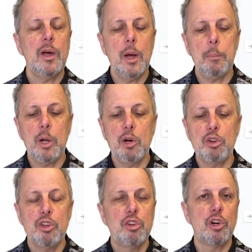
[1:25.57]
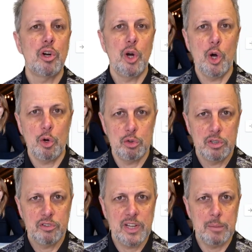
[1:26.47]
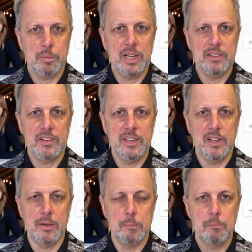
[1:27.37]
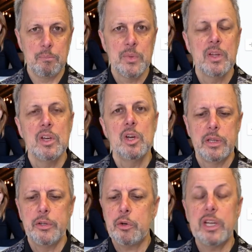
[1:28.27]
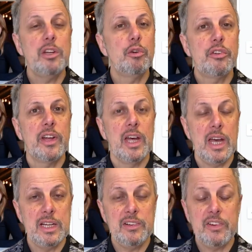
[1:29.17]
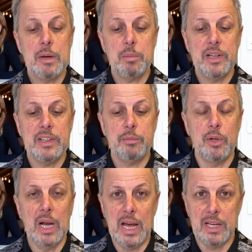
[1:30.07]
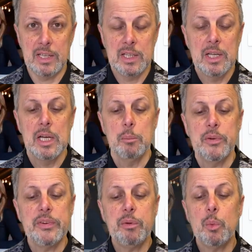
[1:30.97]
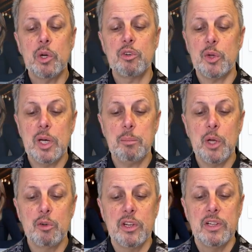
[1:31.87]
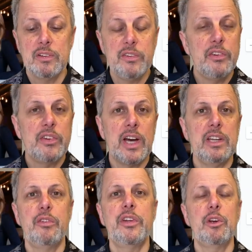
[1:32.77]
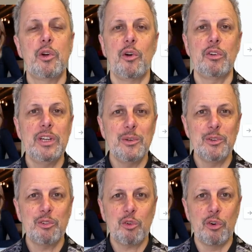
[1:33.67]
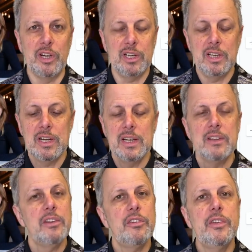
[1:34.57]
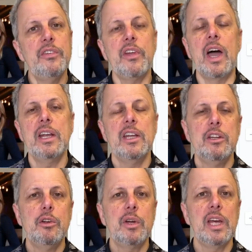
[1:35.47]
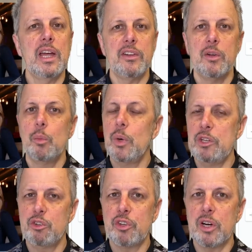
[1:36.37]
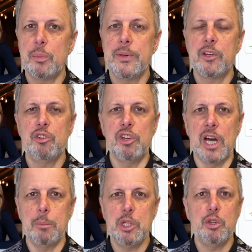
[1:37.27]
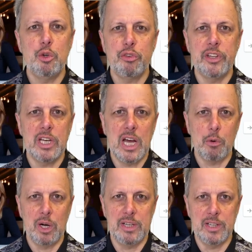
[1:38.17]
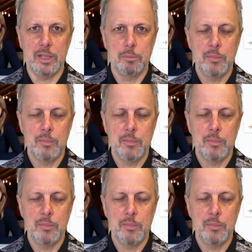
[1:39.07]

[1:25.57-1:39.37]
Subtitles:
upload your own template here. You can use any template if you like, but if you want to upload the design you see currently on the screen, this design you get when you start with Kajabi using our link.